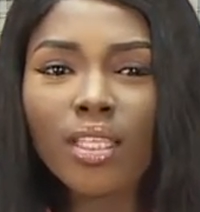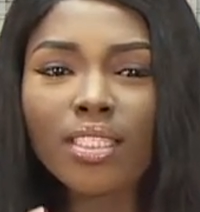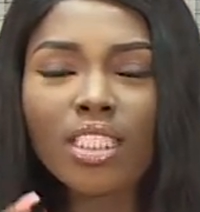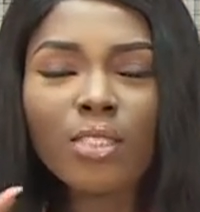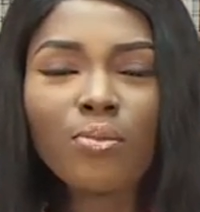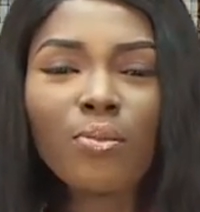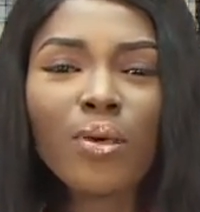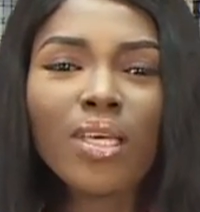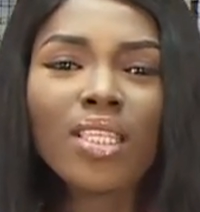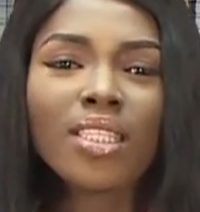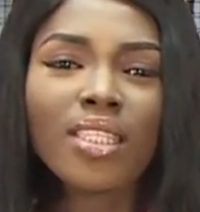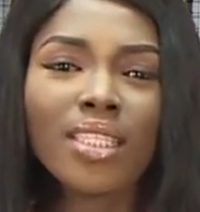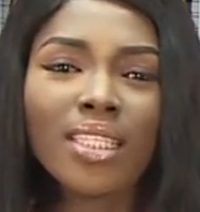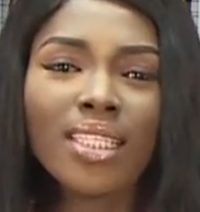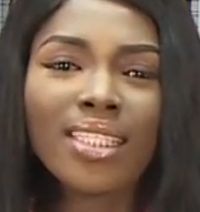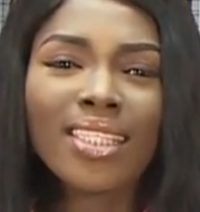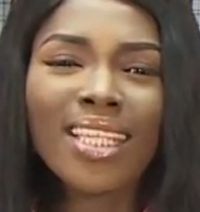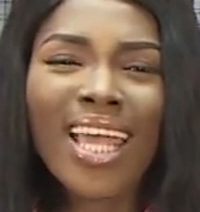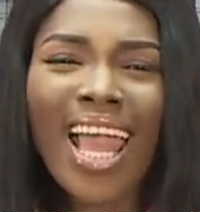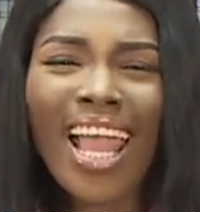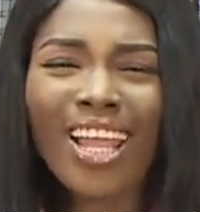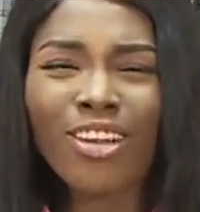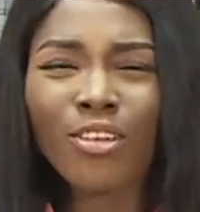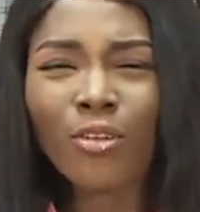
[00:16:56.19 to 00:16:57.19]
this person
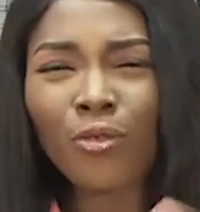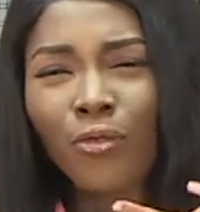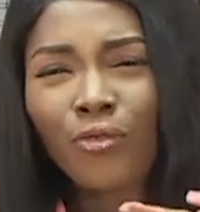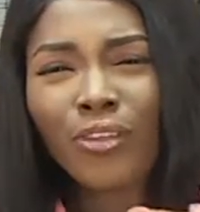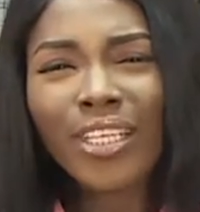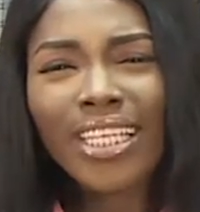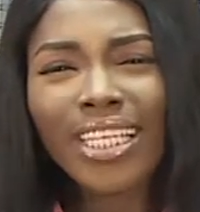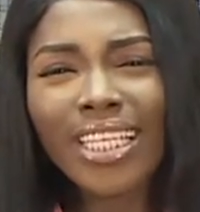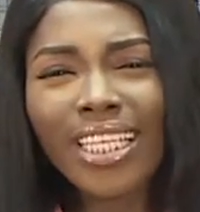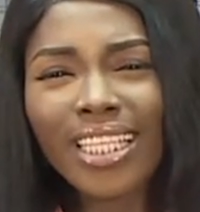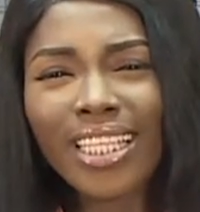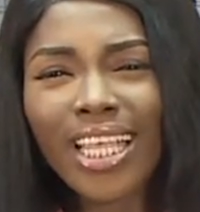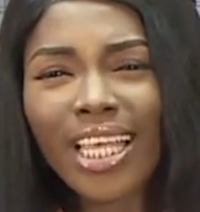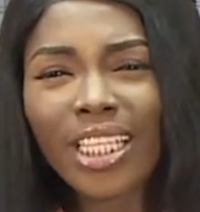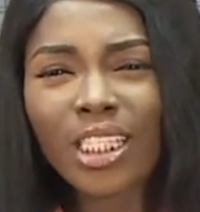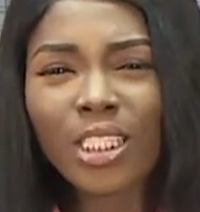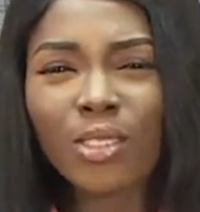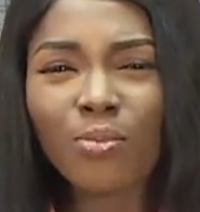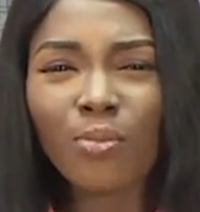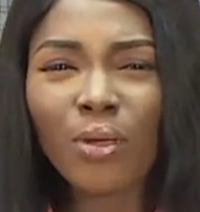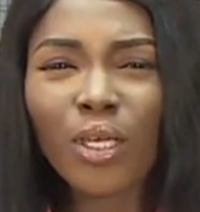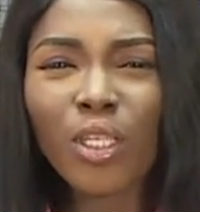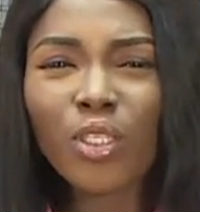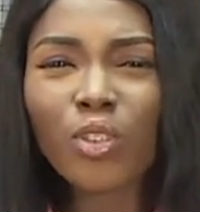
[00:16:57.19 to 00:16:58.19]
is kind of filling that
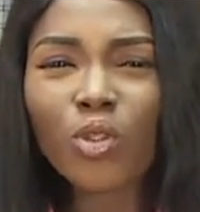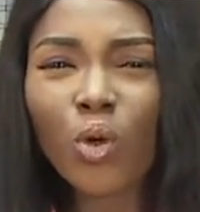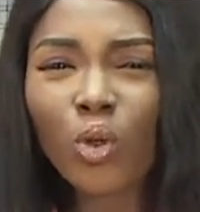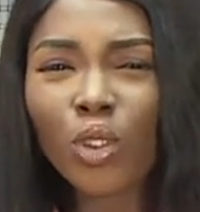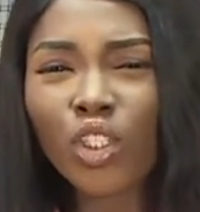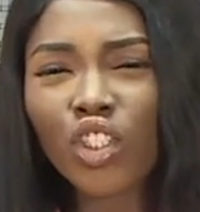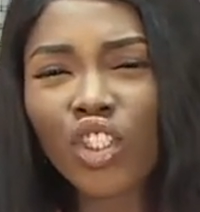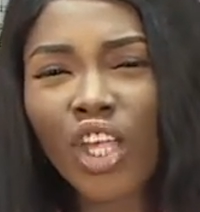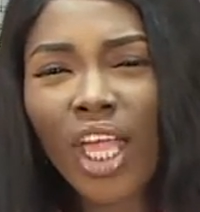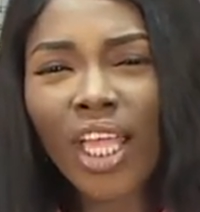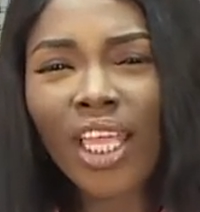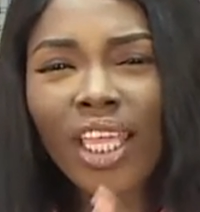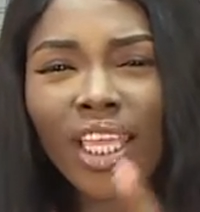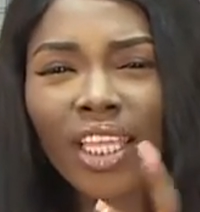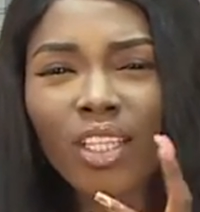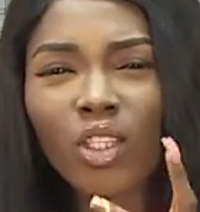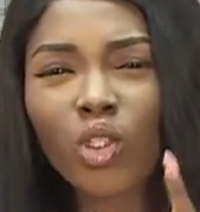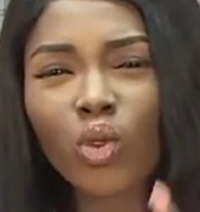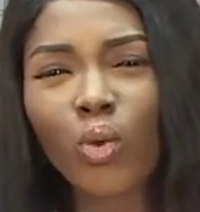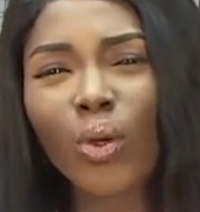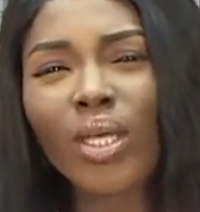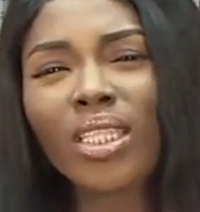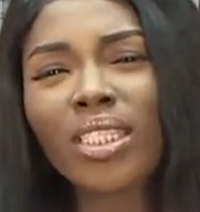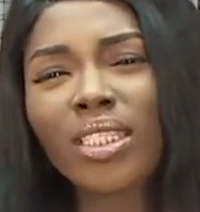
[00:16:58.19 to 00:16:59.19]
space or checking
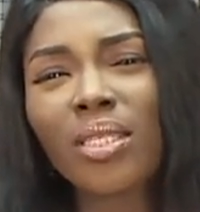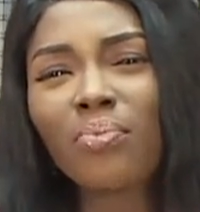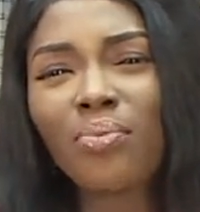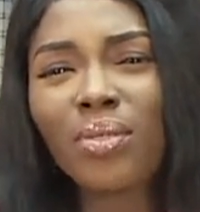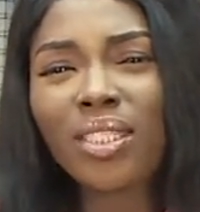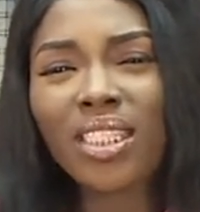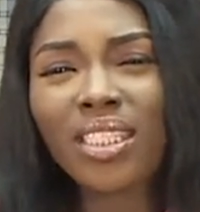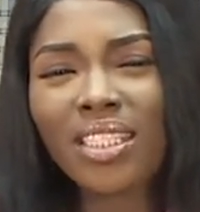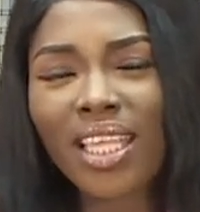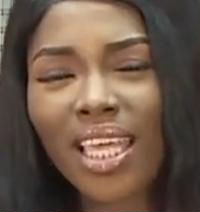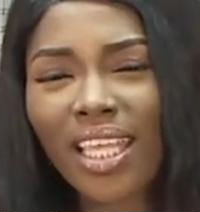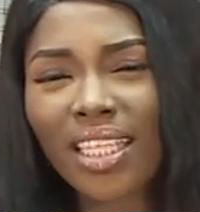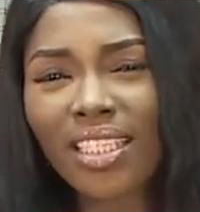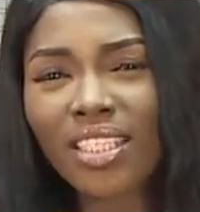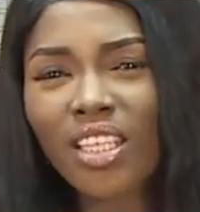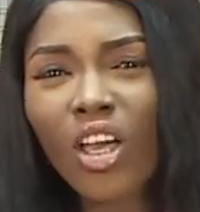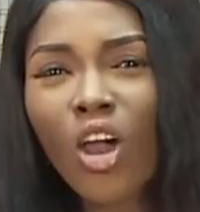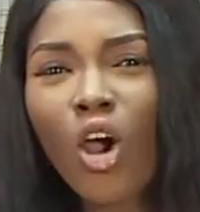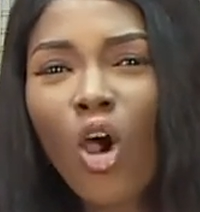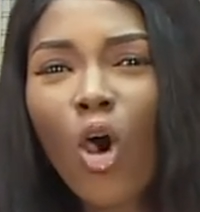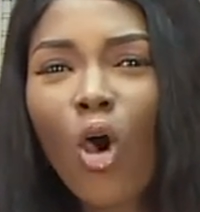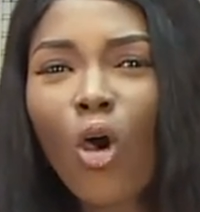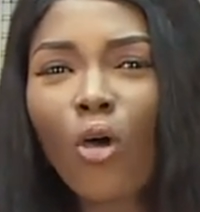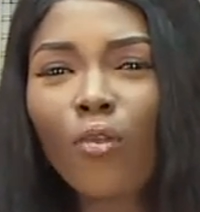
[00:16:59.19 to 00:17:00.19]
20%
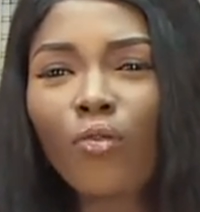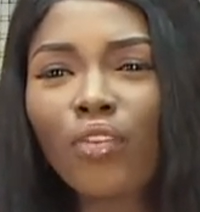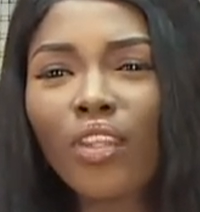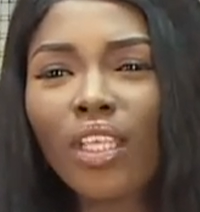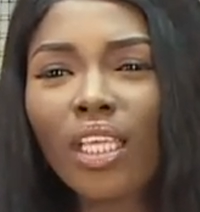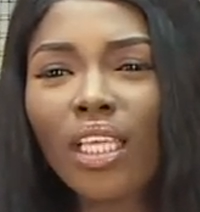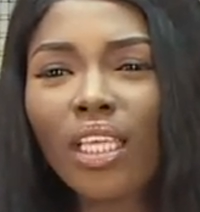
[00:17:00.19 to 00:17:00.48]
of